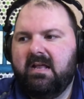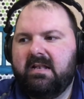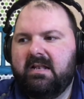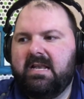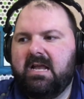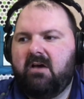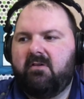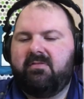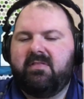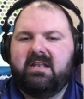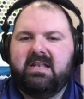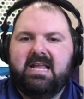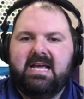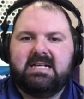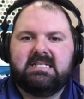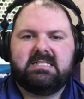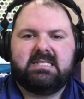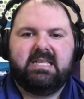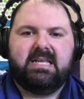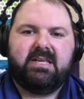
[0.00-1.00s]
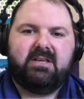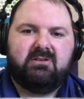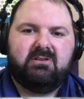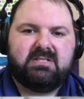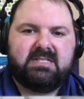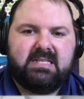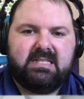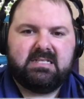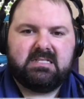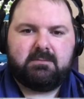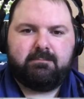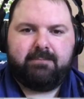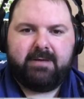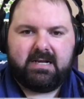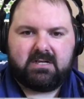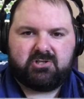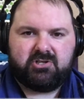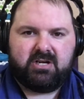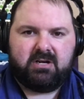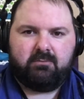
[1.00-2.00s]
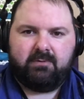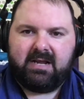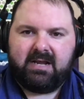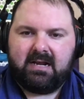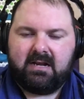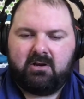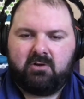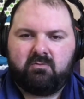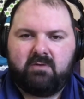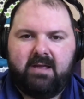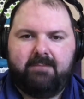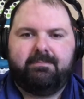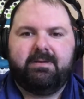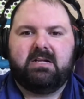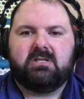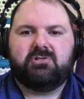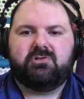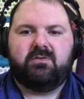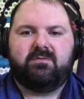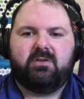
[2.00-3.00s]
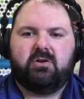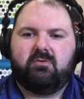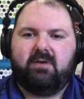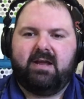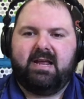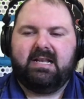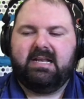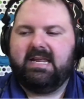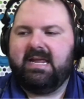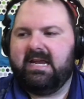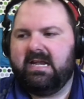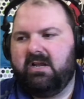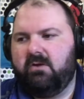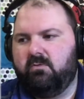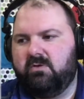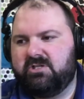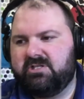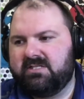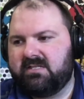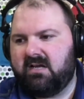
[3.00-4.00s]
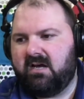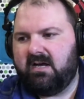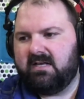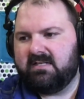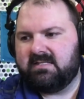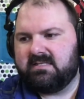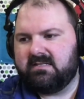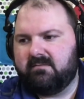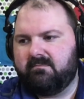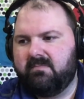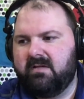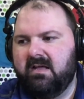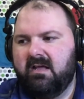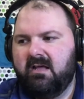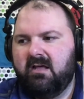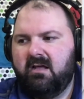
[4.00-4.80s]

Now the next thing, you see this picture here, we got a great picture of the Grand Canyon, which is awesome,